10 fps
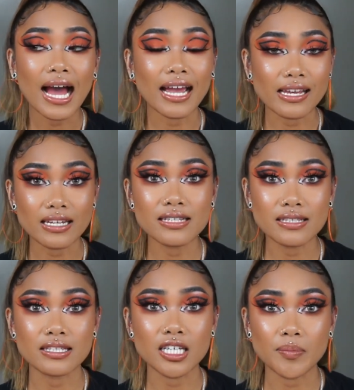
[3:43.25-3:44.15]
I needed
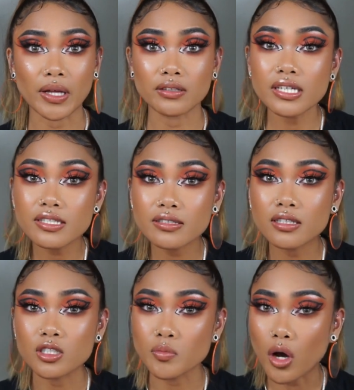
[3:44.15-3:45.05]
to keep at least
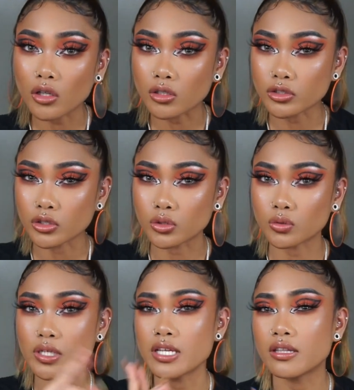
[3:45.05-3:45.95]
the smaller
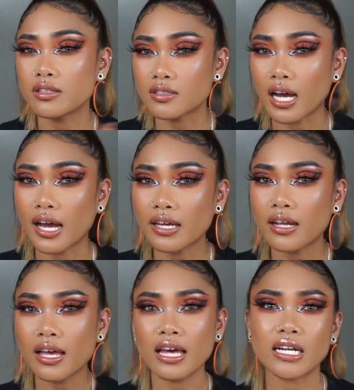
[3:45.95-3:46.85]
two
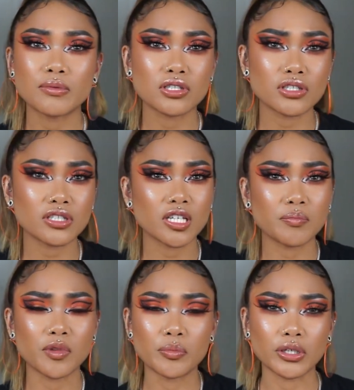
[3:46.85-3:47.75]
inside, and I would just
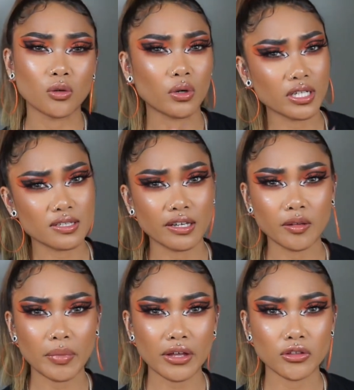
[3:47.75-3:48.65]
keep the bigger one inside the
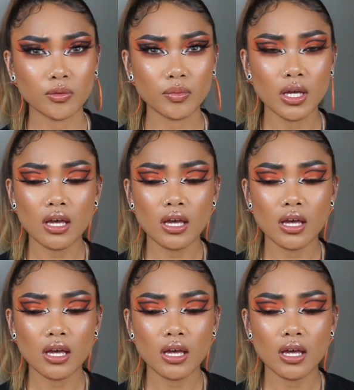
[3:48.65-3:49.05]
bathroom.